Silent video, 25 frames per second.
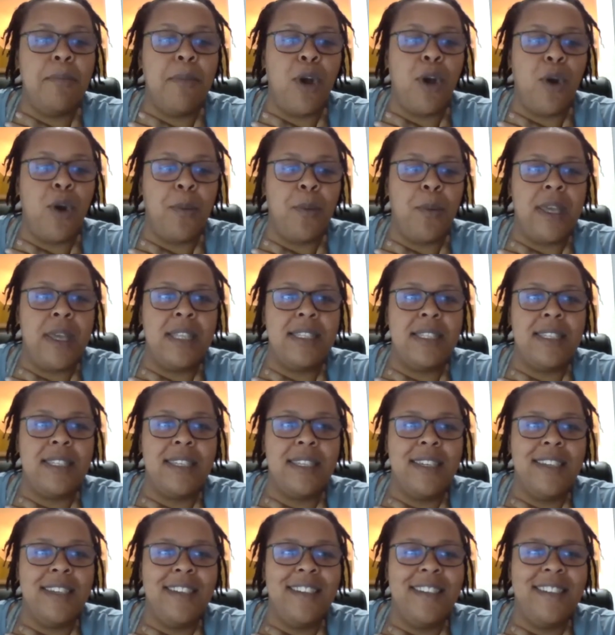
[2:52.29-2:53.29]
moment.
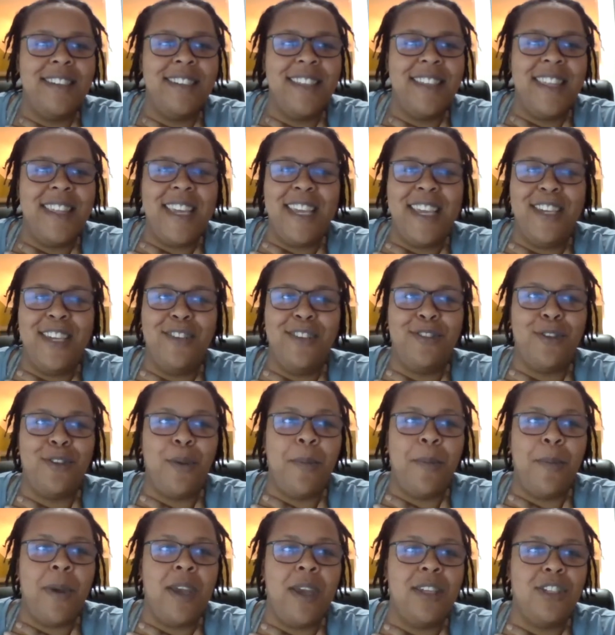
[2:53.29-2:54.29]
Thank you
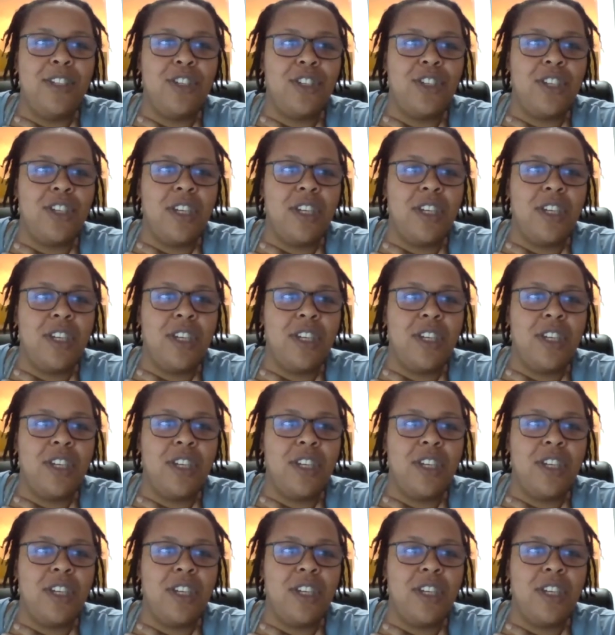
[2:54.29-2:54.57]
so much.